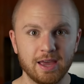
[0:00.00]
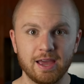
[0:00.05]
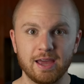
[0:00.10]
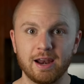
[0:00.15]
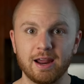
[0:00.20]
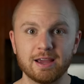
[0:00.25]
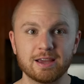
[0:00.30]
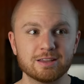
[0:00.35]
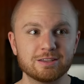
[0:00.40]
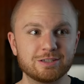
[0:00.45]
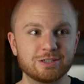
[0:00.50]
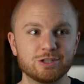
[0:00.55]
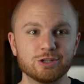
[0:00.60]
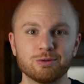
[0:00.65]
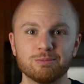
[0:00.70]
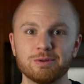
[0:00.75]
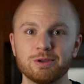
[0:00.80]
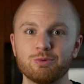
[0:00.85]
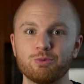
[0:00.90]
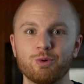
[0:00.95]
and I could
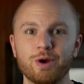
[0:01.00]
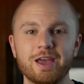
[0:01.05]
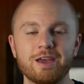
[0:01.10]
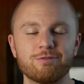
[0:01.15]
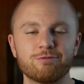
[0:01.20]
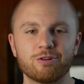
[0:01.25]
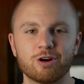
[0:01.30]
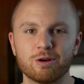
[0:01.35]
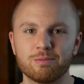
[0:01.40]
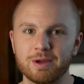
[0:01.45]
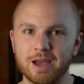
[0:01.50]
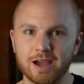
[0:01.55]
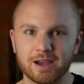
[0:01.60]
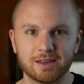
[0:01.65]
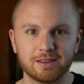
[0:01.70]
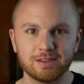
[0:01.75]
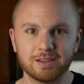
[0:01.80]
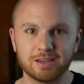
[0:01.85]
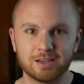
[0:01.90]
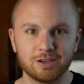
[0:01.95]
still be way far
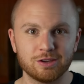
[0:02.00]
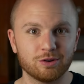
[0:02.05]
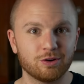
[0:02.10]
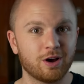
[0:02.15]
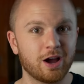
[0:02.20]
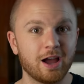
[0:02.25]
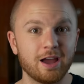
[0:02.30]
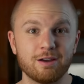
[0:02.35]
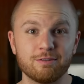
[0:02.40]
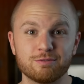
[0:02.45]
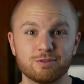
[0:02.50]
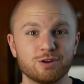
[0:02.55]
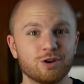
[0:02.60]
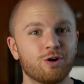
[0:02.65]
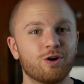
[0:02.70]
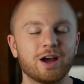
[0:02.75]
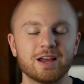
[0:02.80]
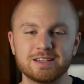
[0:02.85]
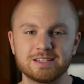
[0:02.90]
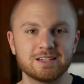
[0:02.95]
back in the queue. I have
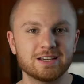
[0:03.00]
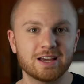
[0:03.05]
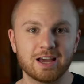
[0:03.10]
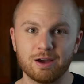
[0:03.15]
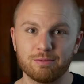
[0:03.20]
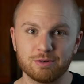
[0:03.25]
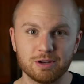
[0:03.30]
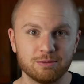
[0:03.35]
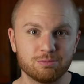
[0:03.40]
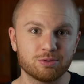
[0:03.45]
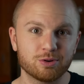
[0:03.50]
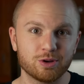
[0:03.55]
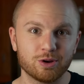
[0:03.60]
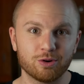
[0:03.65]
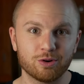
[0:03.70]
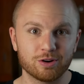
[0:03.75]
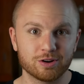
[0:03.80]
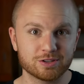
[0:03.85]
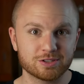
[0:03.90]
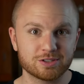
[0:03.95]
no idea how many
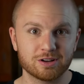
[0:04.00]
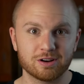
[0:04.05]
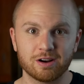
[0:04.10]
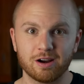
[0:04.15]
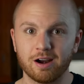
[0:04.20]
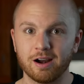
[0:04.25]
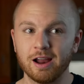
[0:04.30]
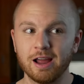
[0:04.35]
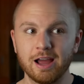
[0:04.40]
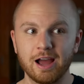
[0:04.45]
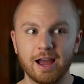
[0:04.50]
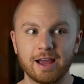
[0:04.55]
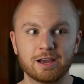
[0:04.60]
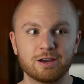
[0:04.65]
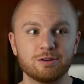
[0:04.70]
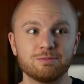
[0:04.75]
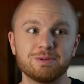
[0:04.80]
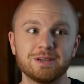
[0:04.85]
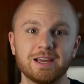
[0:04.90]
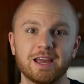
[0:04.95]
pre-orders there are. I
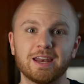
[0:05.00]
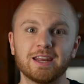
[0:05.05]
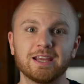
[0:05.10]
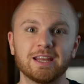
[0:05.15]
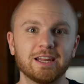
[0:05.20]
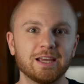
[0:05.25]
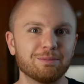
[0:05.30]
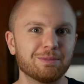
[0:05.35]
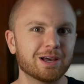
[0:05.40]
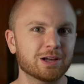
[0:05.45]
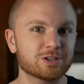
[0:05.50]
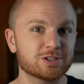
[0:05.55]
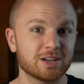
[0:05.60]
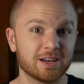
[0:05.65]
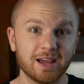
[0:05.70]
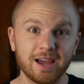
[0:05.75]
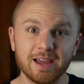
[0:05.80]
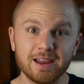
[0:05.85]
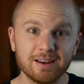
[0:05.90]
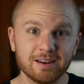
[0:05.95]
could be getting an email
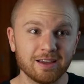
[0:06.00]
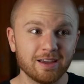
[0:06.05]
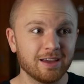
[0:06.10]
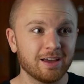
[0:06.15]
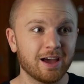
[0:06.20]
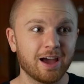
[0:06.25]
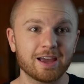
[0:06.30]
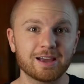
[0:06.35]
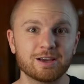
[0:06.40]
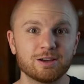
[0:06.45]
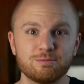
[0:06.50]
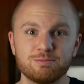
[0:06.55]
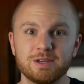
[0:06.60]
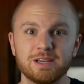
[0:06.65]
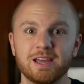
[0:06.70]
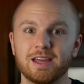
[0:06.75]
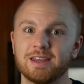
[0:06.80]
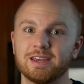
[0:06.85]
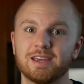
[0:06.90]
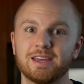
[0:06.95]
tonight, I could be
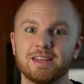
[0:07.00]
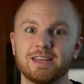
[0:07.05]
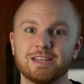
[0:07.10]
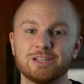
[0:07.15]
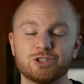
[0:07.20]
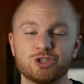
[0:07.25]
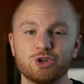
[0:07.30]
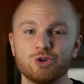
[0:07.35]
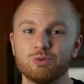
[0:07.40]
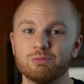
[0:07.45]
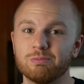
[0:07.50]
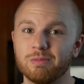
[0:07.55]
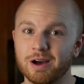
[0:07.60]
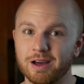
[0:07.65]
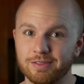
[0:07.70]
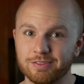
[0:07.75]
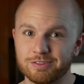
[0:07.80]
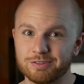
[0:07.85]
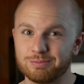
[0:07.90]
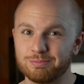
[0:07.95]
getting it in two
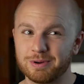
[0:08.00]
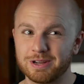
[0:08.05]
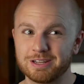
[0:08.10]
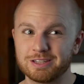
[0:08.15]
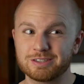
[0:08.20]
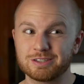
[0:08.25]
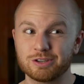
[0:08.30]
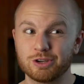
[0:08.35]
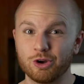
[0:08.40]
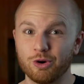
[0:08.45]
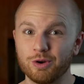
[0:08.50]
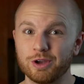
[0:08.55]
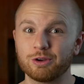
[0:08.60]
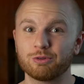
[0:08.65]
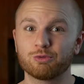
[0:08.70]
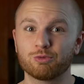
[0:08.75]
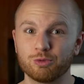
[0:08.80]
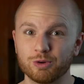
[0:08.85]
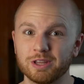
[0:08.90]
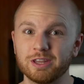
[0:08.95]
months, but it's
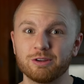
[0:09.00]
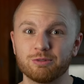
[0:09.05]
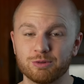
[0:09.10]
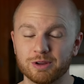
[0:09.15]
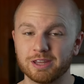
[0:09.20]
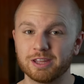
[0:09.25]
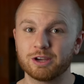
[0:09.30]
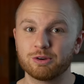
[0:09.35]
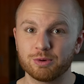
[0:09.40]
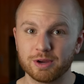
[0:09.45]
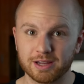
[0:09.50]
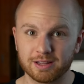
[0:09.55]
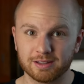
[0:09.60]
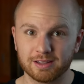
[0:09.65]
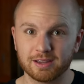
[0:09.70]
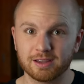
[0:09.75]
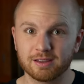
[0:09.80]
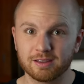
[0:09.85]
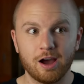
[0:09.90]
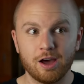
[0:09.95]
going really, really
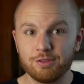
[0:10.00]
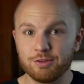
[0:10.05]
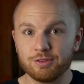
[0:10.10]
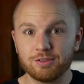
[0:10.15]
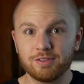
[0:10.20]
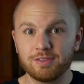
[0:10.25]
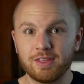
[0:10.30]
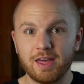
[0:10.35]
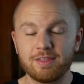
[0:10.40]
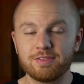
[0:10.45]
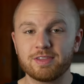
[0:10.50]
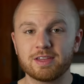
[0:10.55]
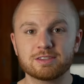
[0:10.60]
quickly. Other than that,